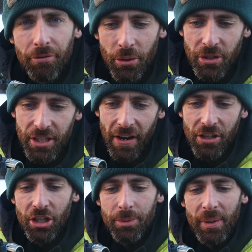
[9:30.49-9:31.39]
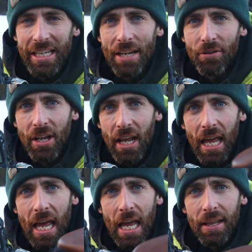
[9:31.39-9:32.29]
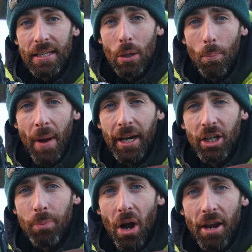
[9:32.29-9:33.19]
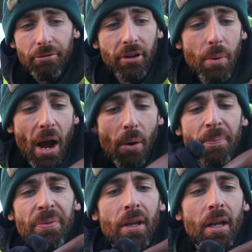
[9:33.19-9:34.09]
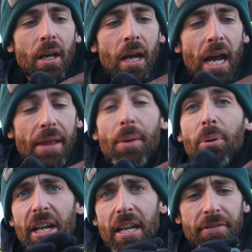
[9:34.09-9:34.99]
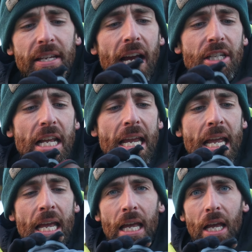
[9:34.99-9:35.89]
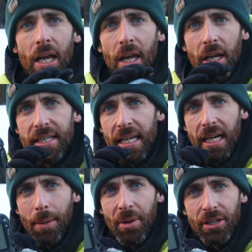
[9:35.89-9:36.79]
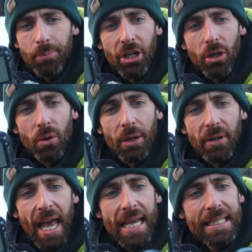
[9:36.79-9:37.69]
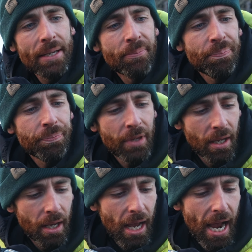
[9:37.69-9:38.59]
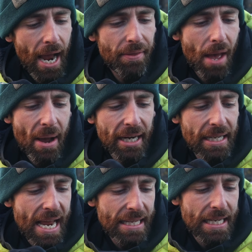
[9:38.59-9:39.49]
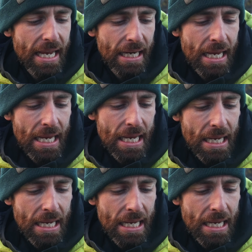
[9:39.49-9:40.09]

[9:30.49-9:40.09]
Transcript: for filters, I've actually just been given this little package by Freewell, and they're pretty nifty actually. You see, they come in this pretty cool little case, and they're magnetic,